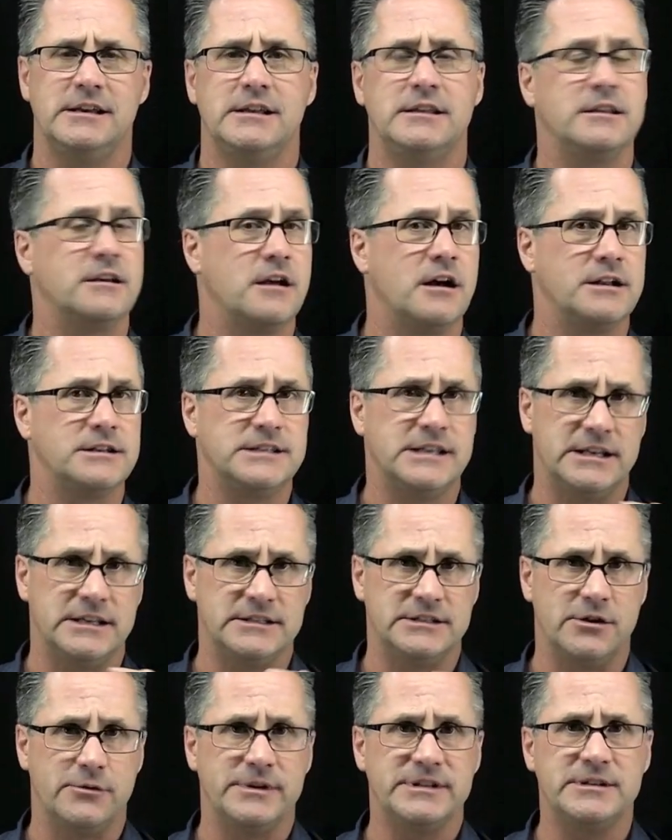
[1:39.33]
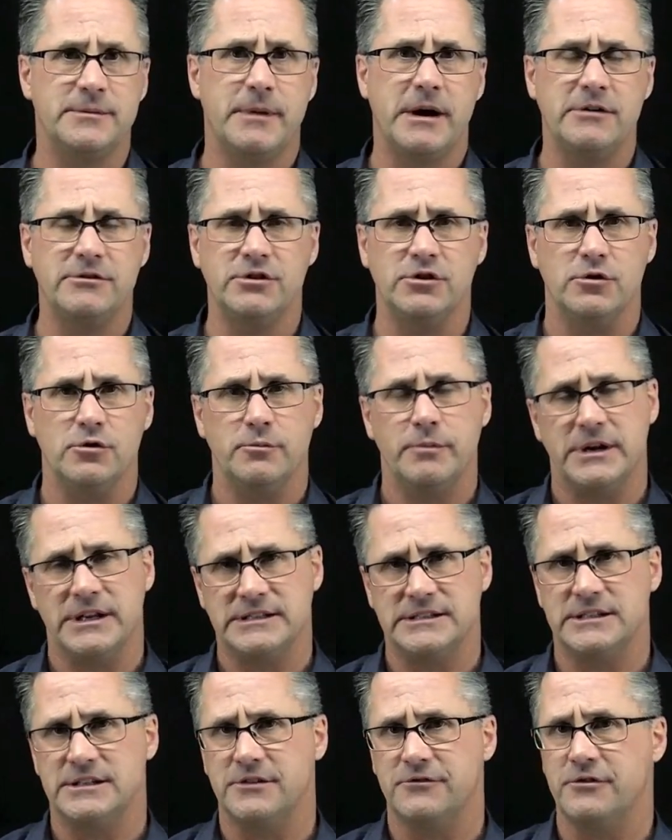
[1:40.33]
The content is always about you, but
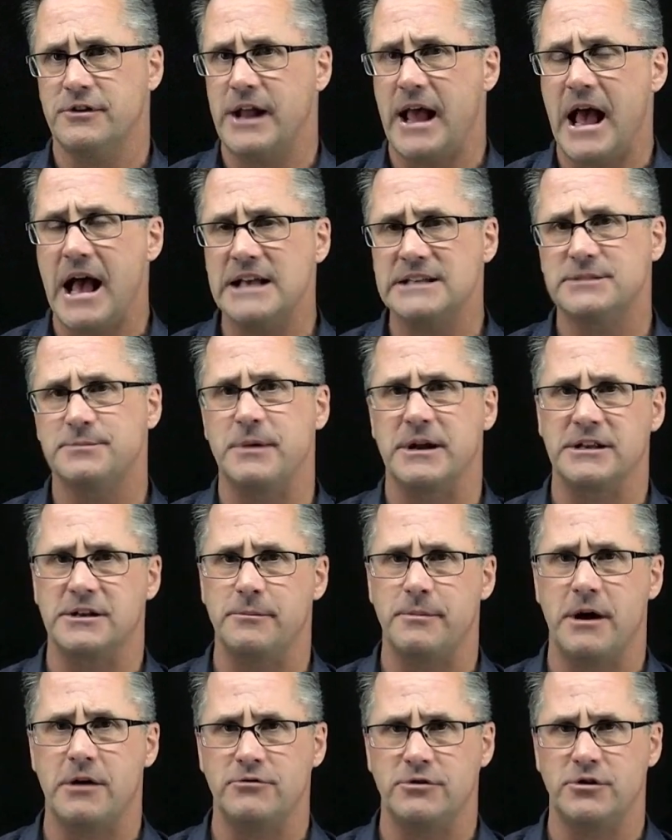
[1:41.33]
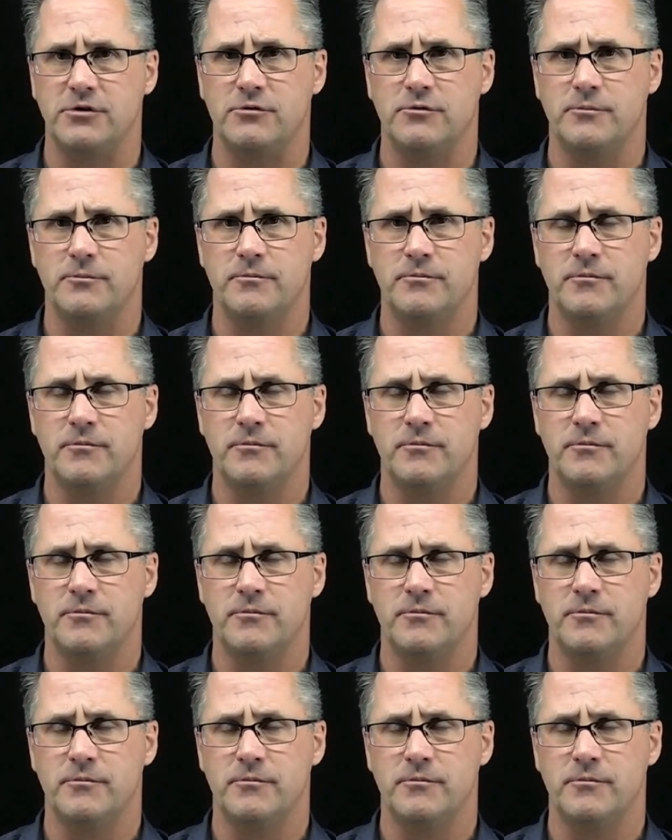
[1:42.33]
it's a different aspect about you.